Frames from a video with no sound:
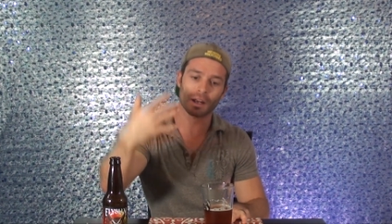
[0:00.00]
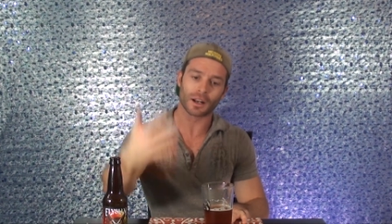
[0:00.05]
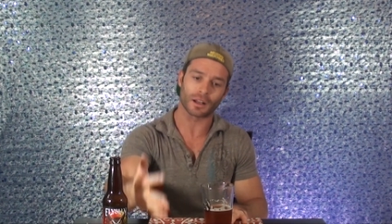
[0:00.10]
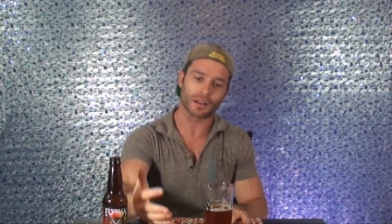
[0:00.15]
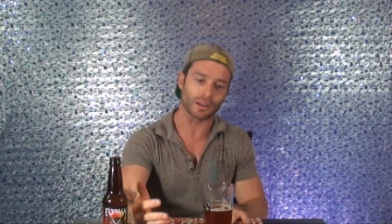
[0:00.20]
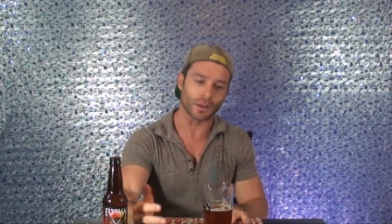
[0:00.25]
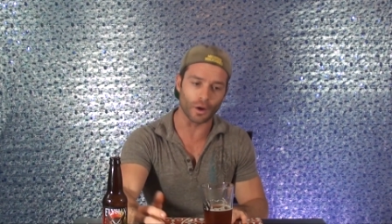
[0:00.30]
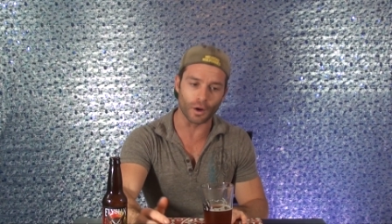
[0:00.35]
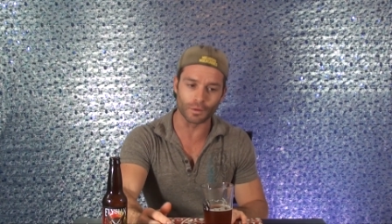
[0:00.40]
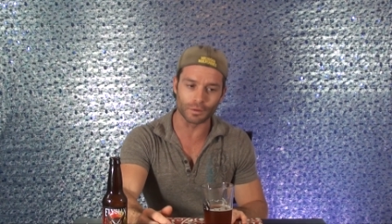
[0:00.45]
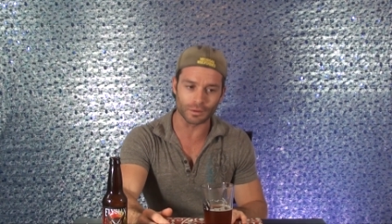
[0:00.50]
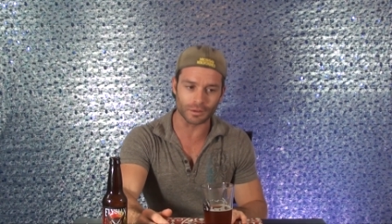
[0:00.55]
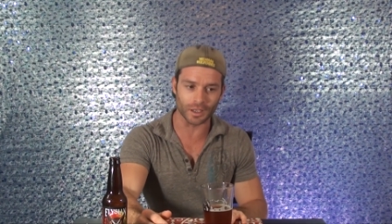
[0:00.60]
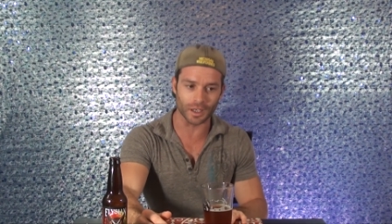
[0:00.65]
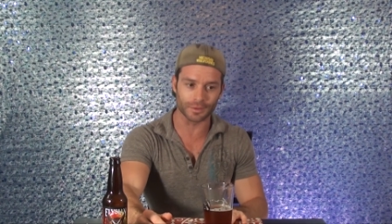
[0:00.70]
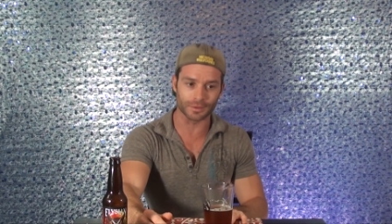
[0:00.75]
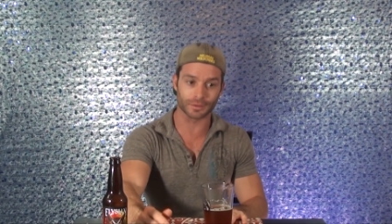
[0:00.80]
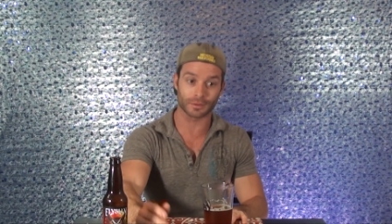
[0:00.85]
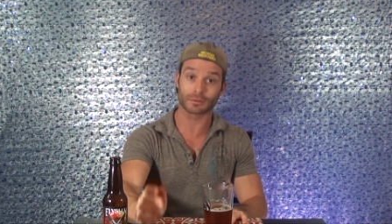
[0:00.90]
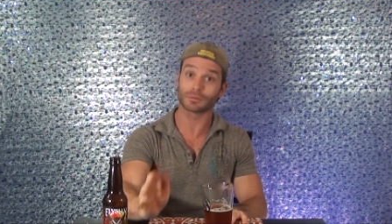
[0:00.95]
clove,
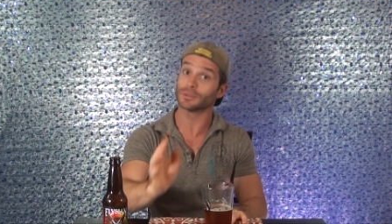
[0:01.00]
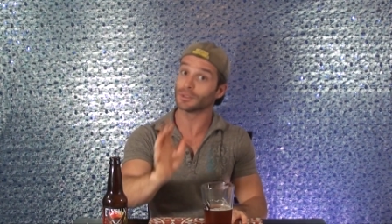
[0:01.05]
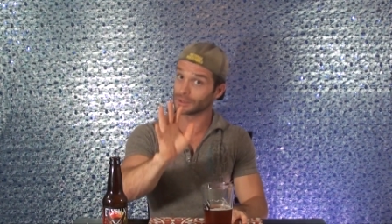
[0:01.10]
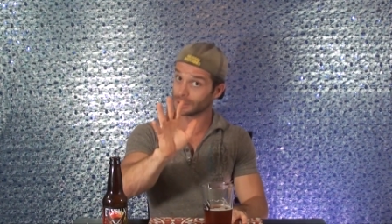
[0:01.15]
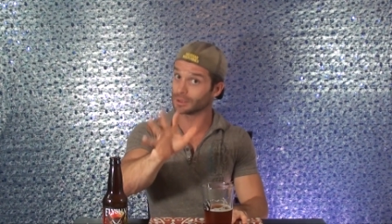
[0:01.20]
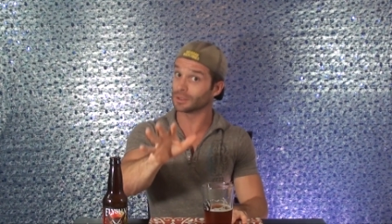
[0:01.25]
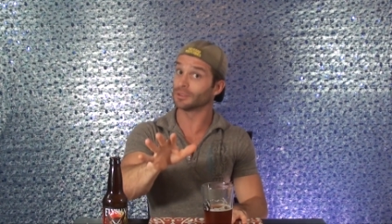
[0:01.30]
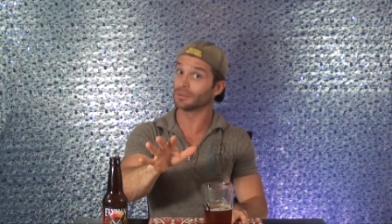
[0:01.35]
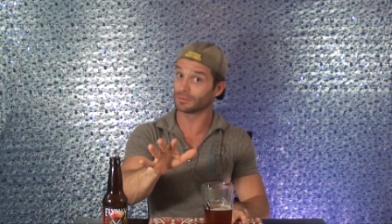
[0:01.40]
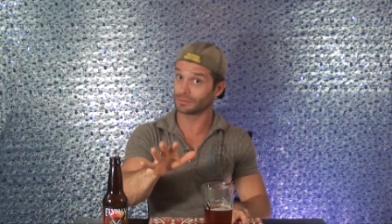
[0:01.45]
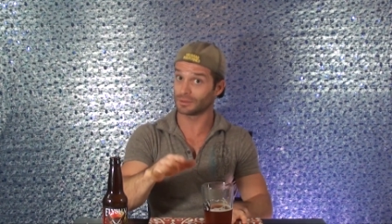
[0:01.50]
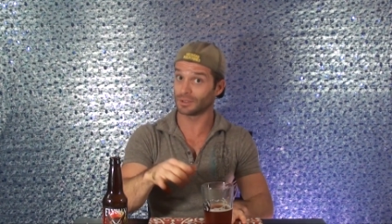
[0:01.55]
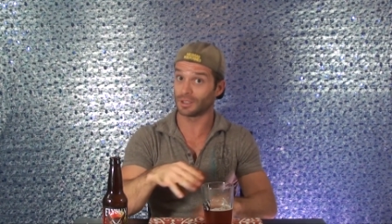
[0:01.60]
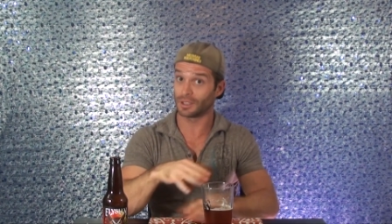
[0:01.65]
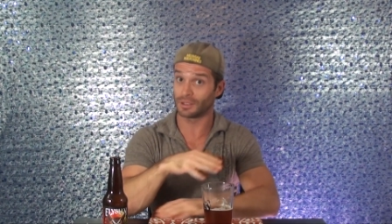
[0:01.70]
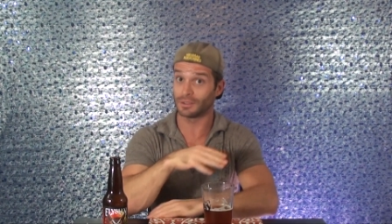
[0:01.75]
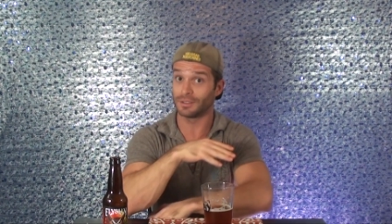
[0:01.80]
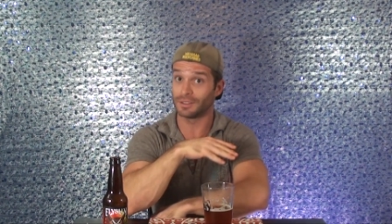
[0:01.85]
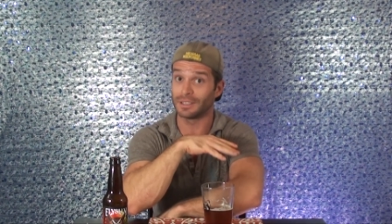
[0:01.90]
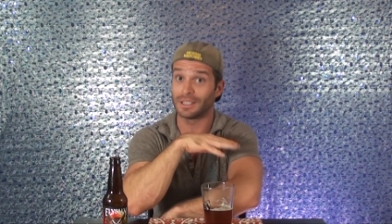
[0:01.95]
whatever, and
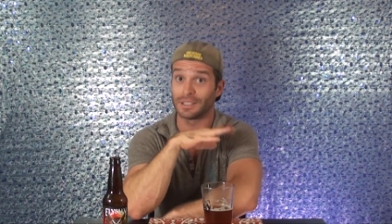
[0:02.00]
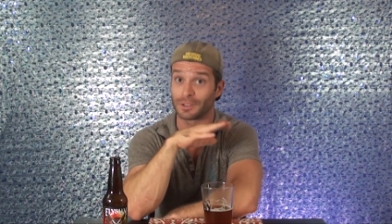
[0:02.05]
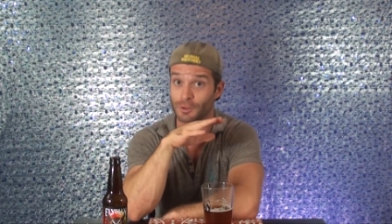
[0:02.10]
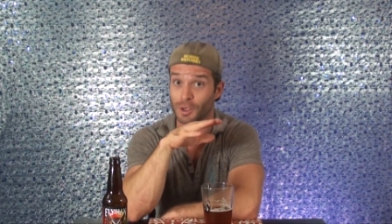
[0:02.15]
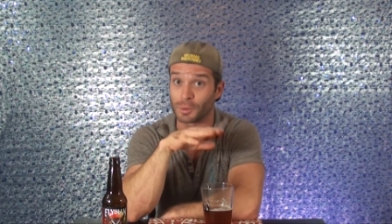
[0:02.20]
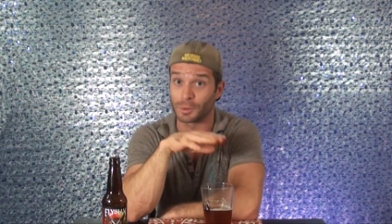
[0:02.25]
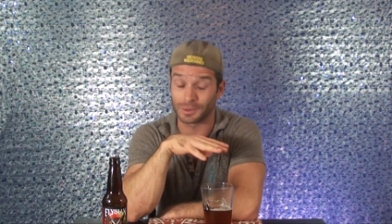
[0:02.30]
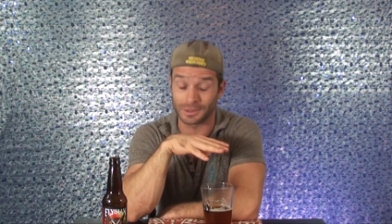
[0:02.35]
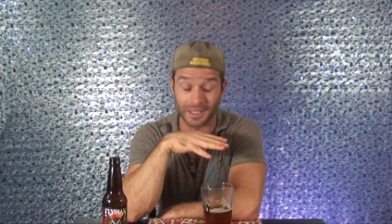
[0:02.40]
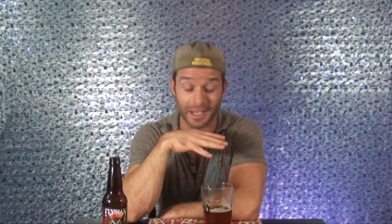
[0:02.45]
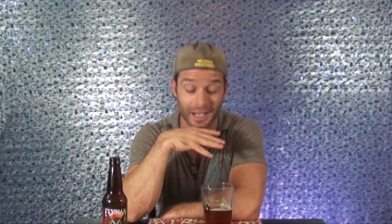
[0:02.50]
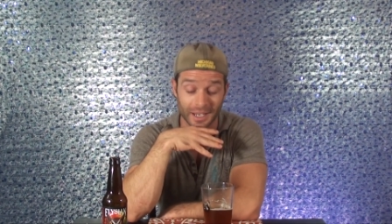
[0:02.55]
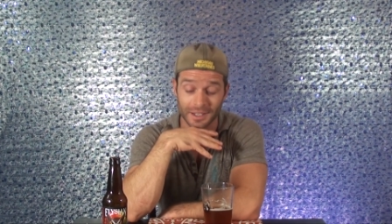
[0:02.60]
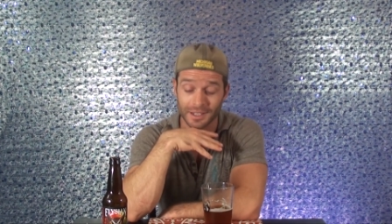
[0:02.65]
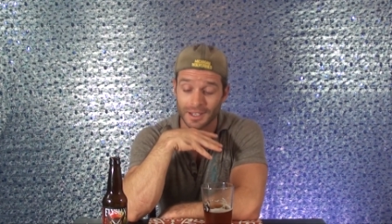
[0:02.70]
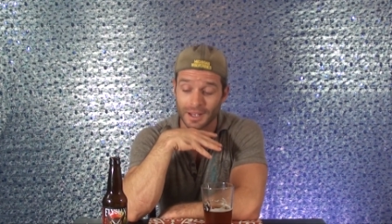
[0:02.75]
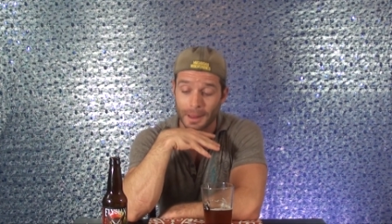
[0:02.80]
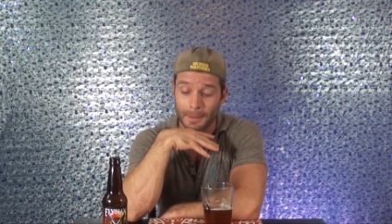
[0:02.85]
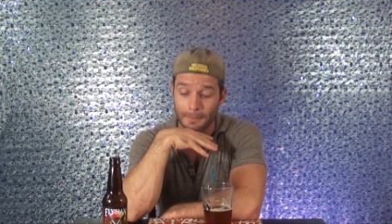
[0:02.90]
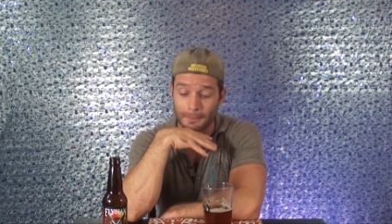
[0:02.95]
you can get in trouble with that.